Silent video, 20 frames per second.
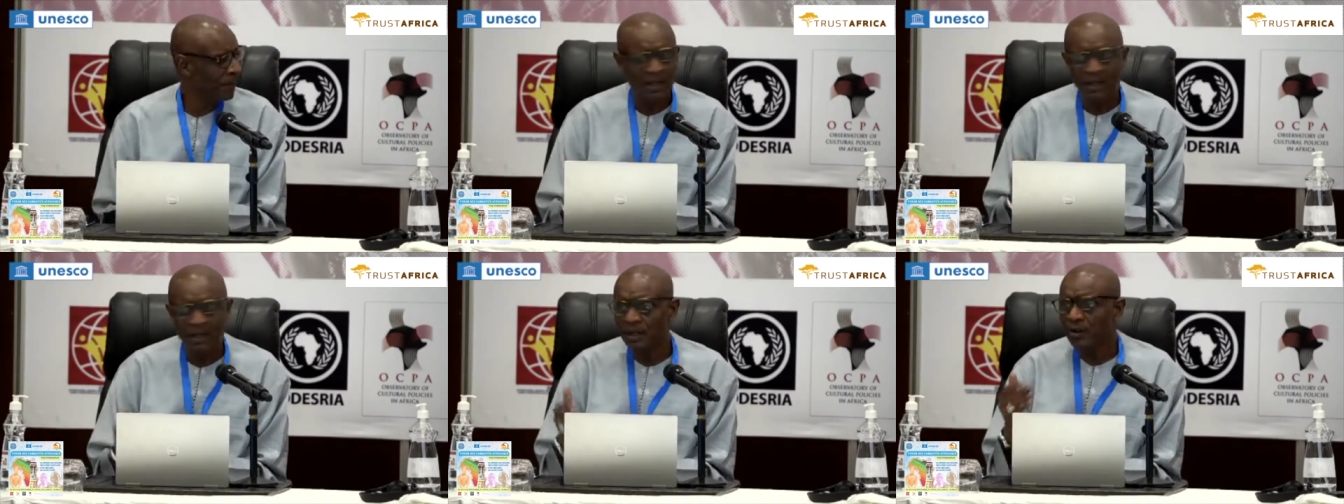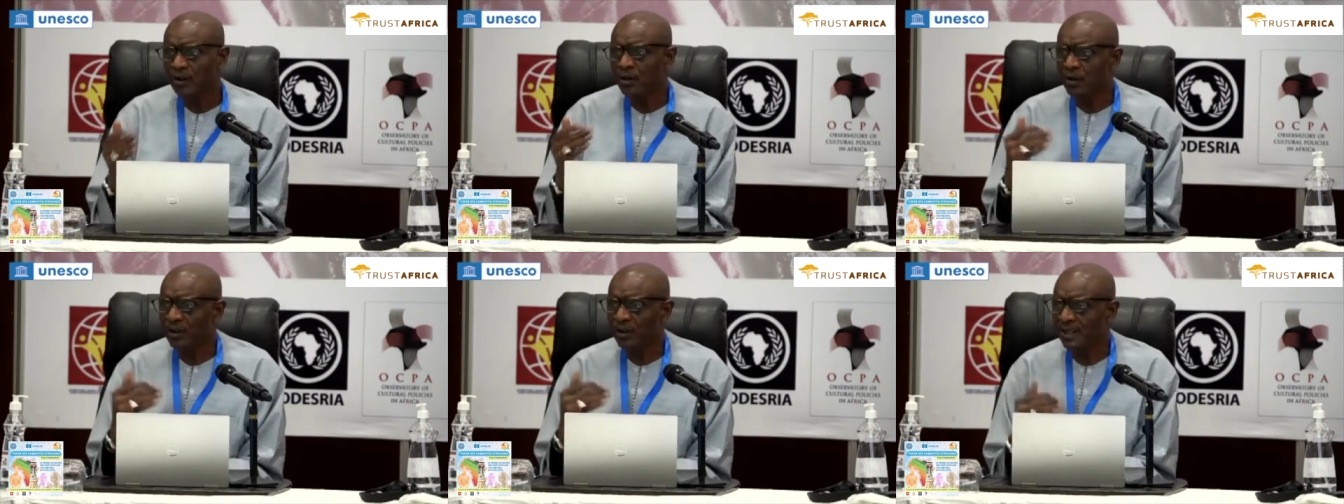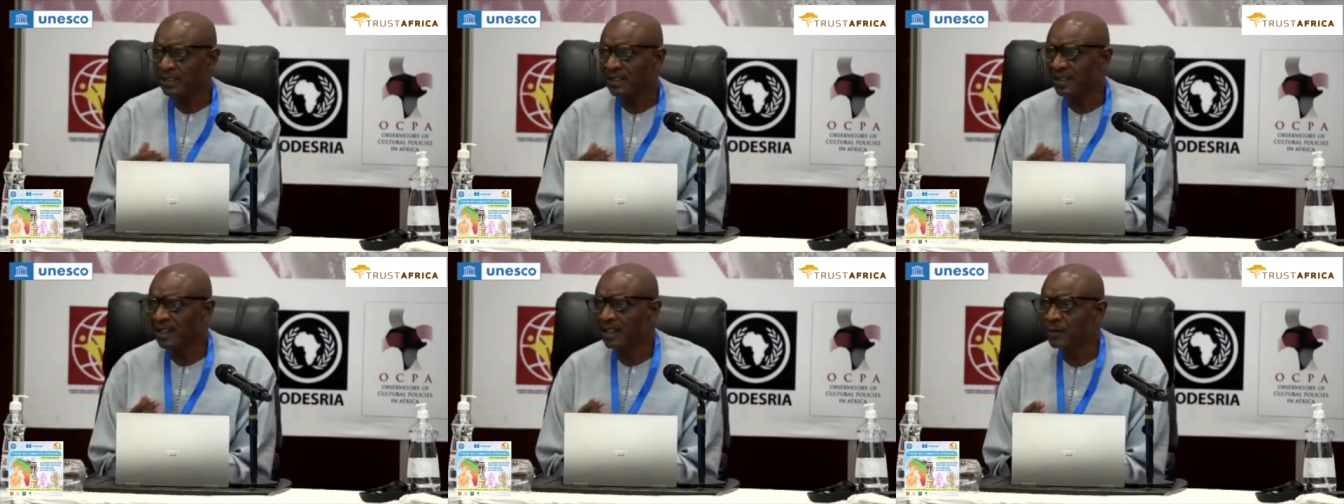
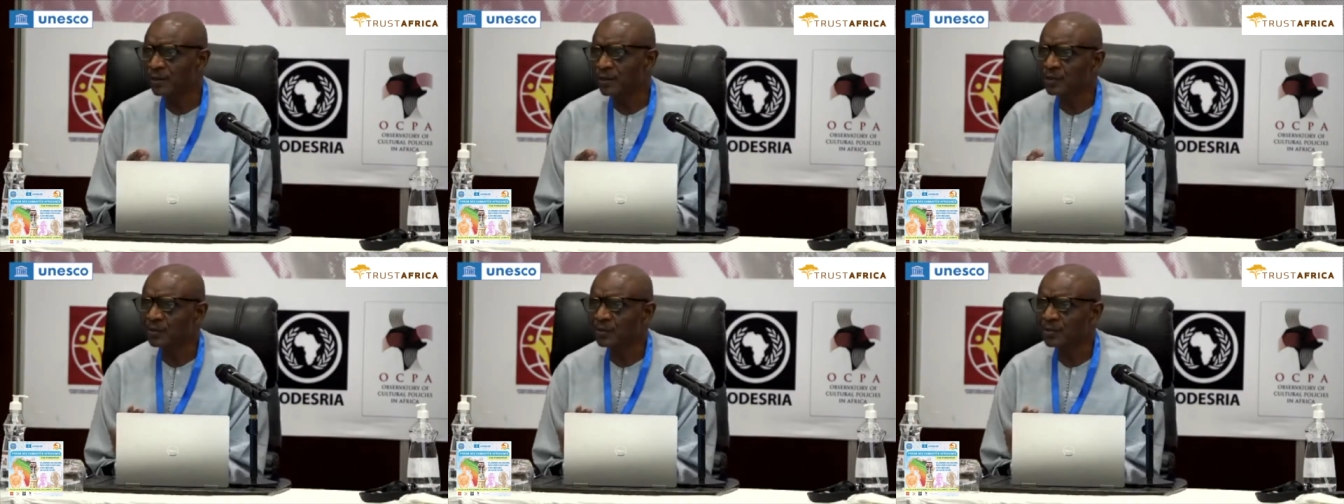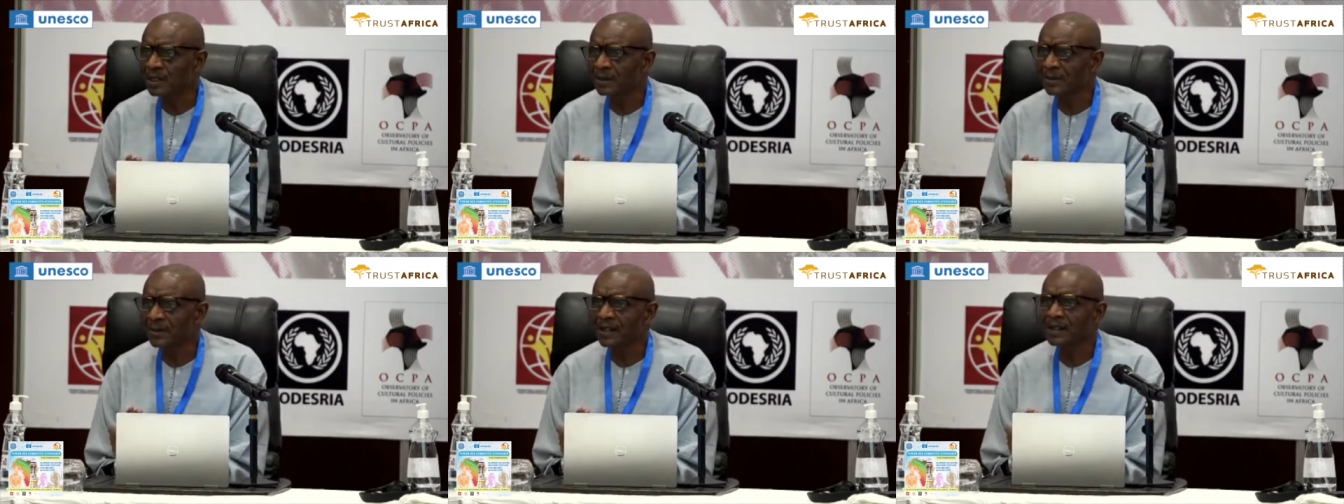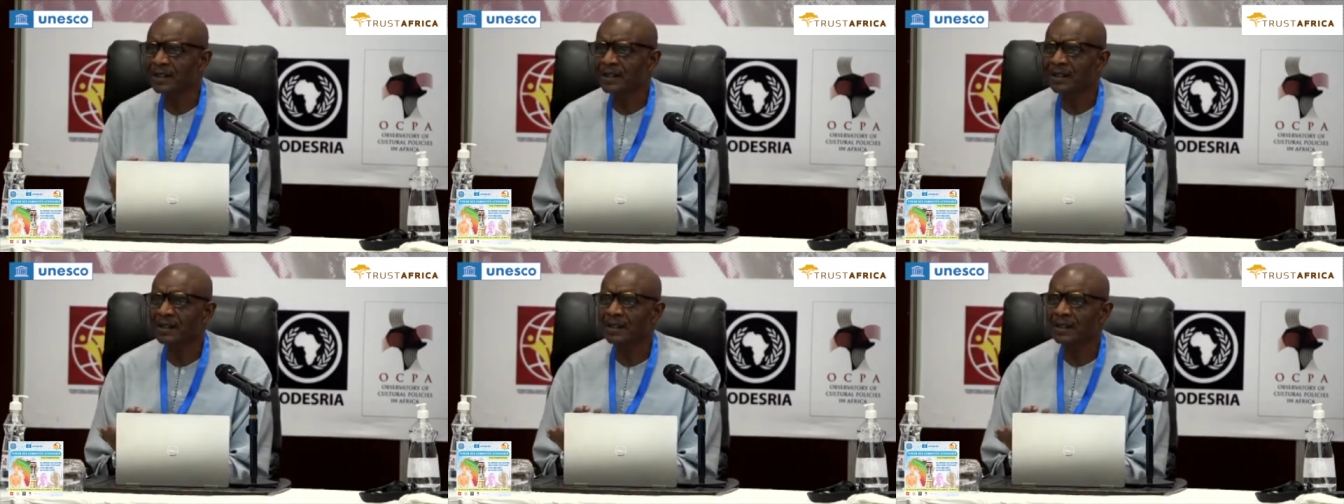CODESRIA, we should be
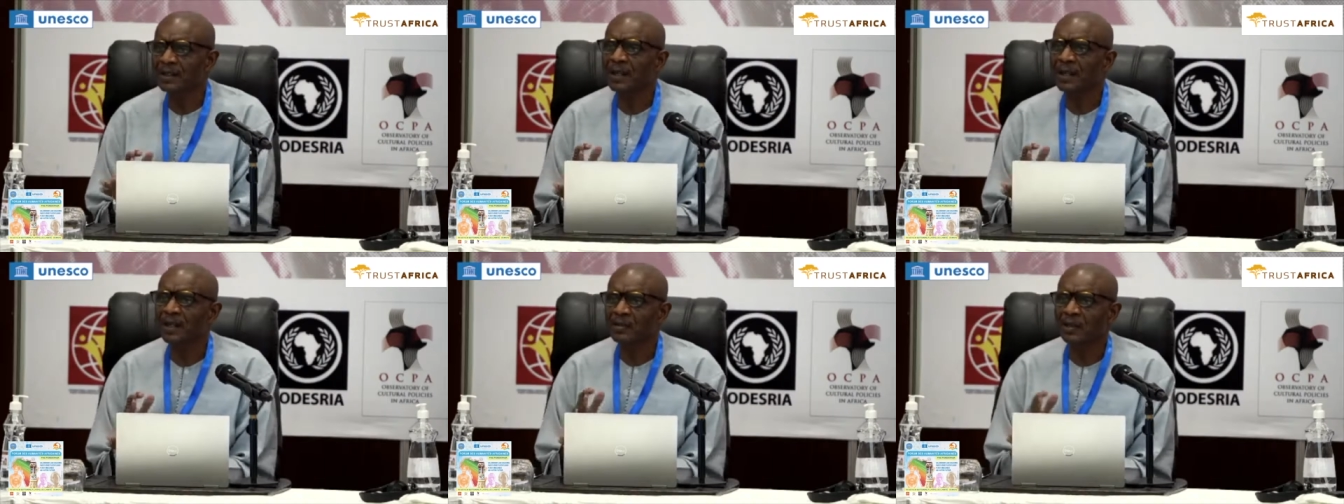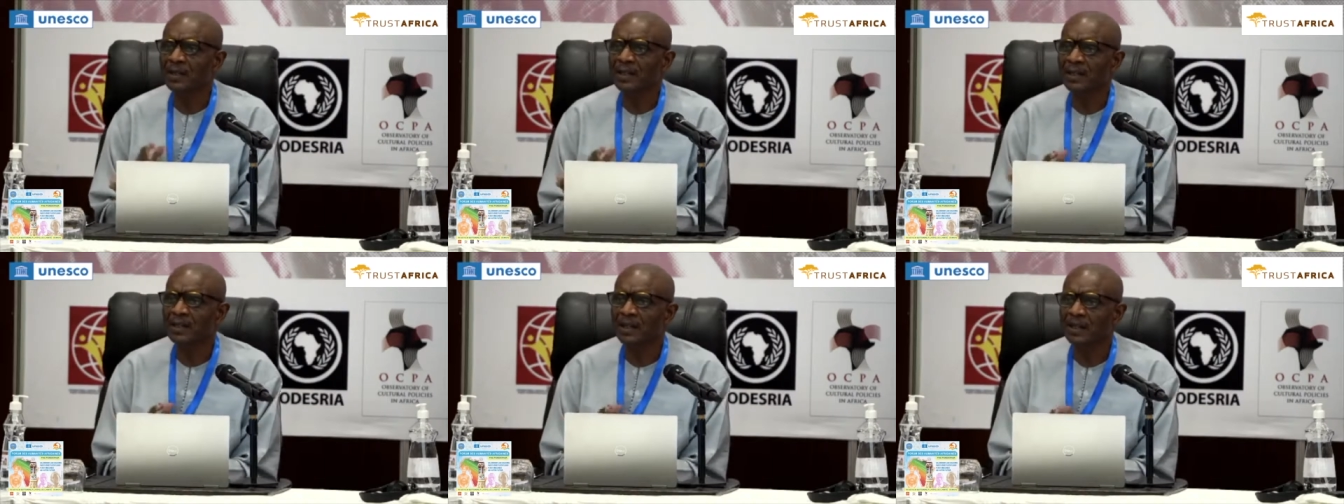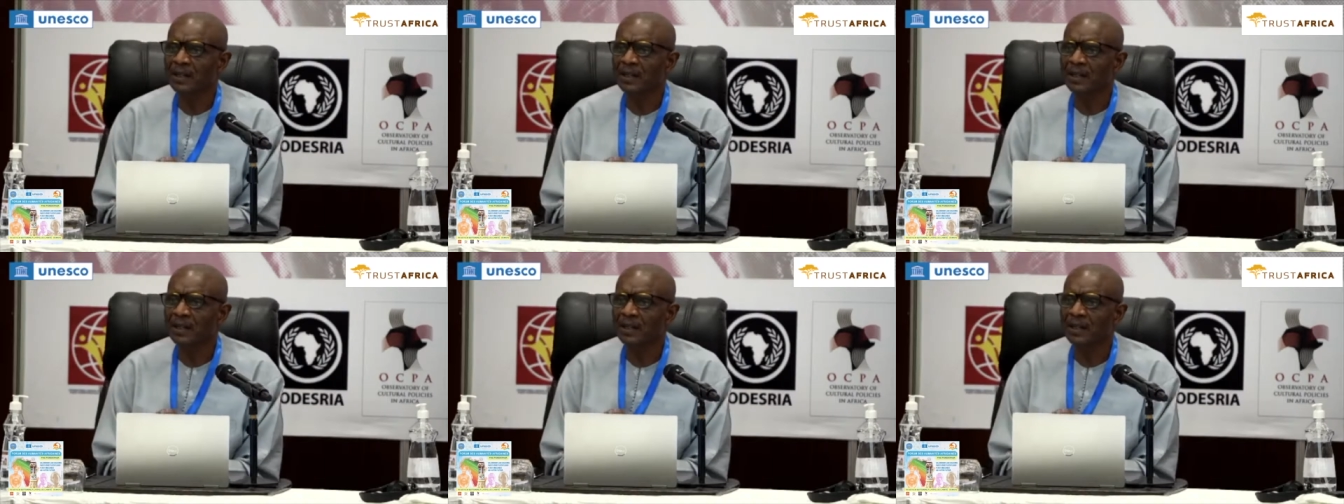reminded, actually